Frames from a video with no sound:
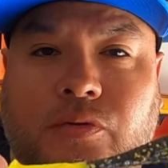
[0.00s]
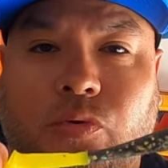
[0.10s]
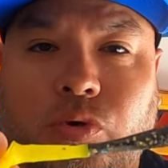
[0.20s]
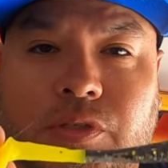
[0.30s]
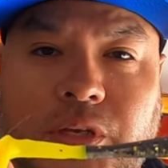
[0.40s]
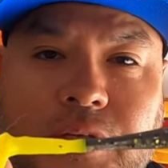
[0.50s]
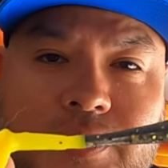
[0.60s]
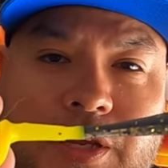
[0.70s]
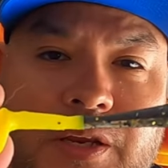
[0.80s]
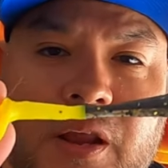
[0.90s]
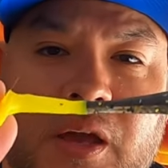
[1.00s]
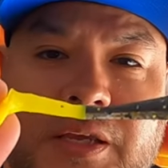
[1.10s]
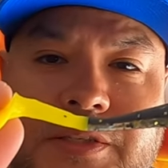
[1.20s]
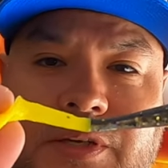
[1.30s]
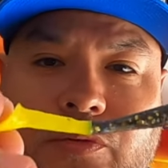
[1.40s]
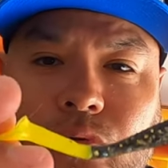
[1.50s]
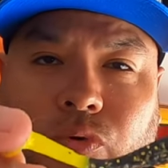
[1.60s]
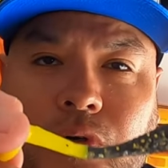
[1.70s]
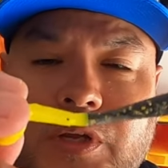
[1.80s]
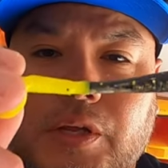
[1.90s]
Outdoors. It's a knock and tail
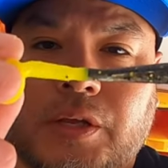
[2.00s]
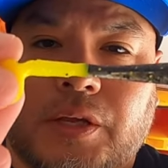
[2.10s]
lure.